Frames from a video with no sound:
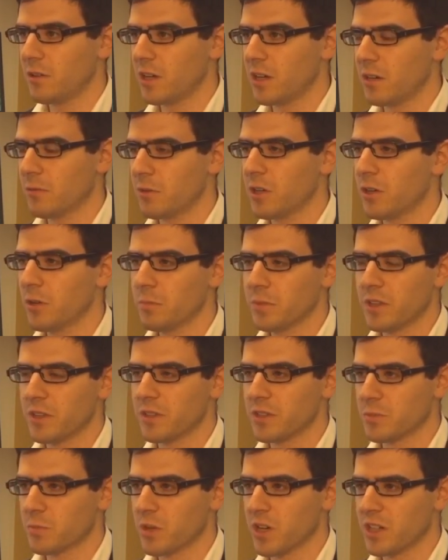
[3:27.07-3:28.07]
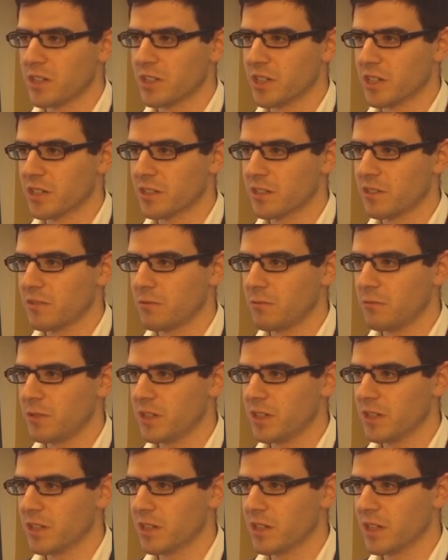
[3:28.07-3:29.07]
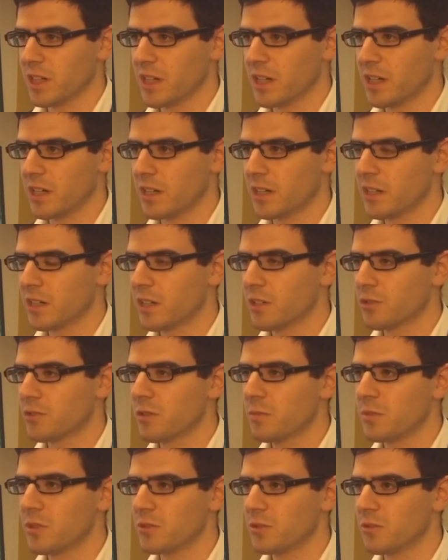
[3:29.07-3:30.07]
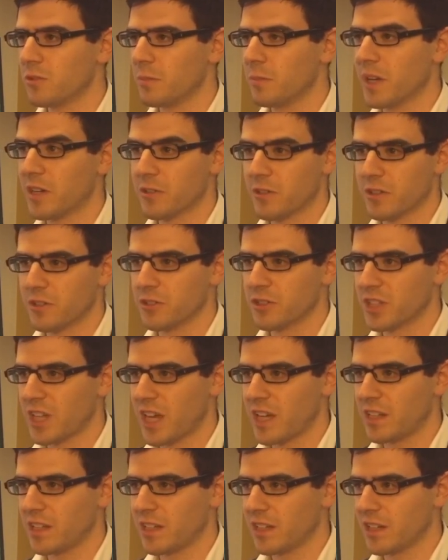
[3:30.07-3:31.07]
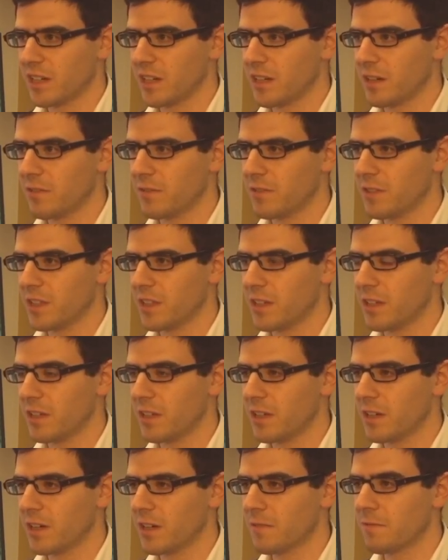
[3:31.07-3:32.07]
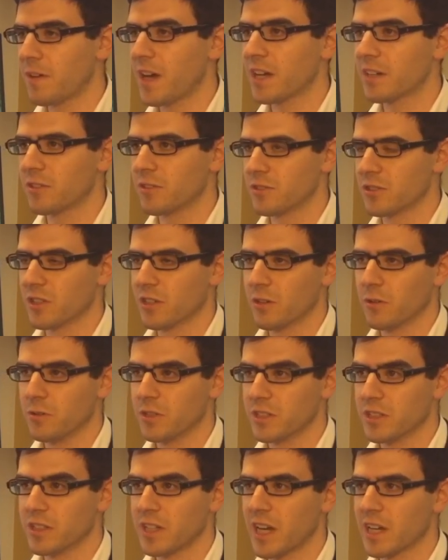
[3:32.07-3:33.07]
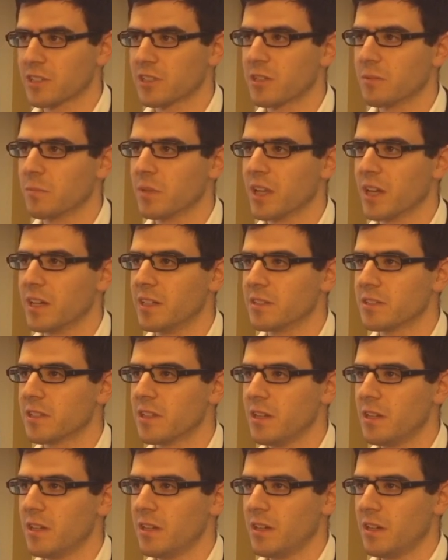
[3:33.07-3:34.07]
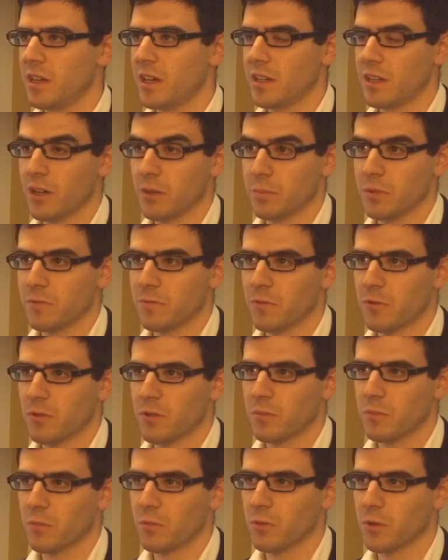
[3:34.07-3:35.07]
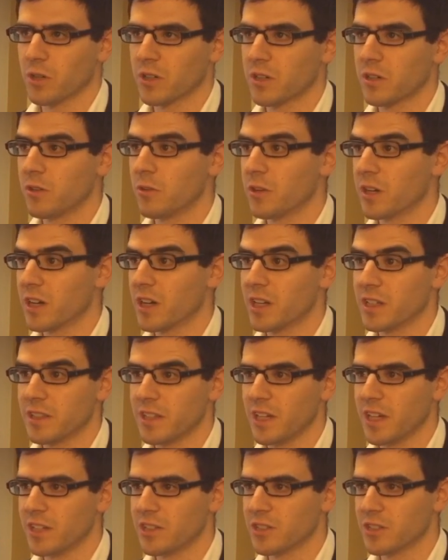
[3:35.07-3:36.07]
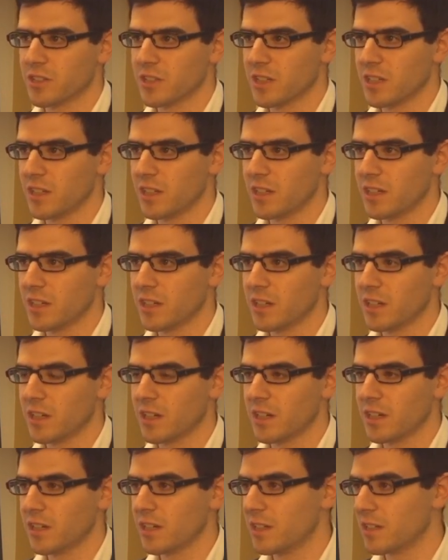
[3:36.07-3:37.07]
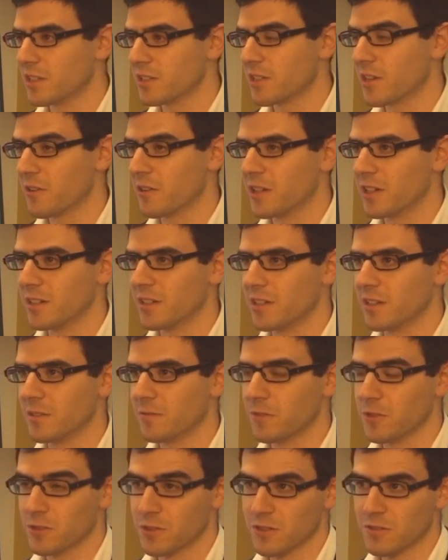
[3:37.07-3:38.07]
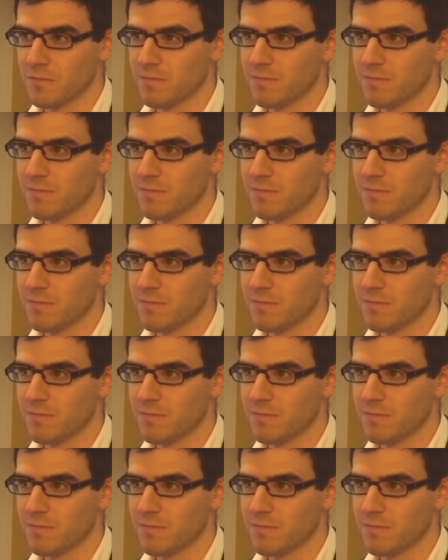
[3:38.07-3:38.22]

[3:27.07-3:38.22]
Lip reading: we hope that this project will contribute to a better understanding of the factors that go into tax compliance and help inform work going on at the agency in this area in the future.